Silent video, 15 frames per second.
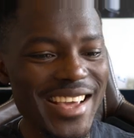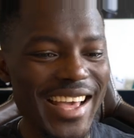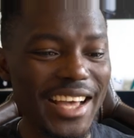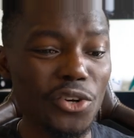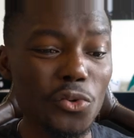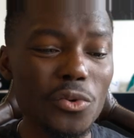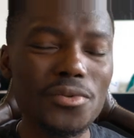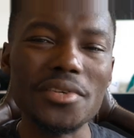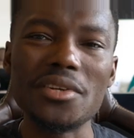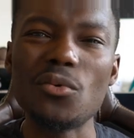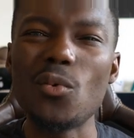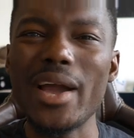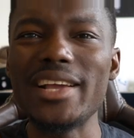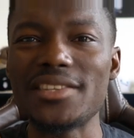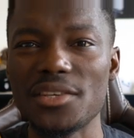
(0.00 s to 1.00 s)
And also the
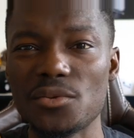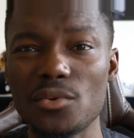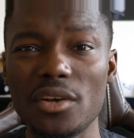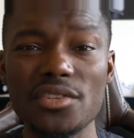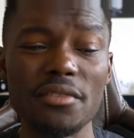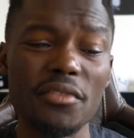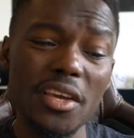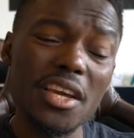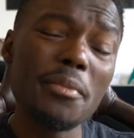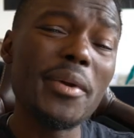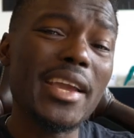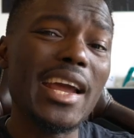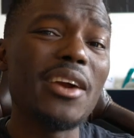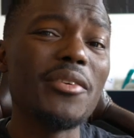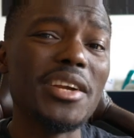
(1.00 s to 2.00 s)
weight as well. So if you're going to
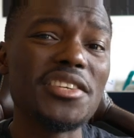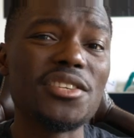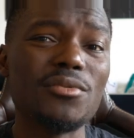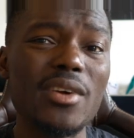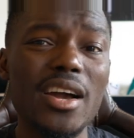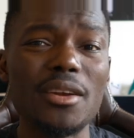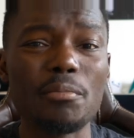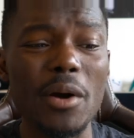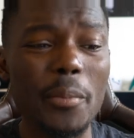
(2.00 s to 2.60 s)
be carrying this around,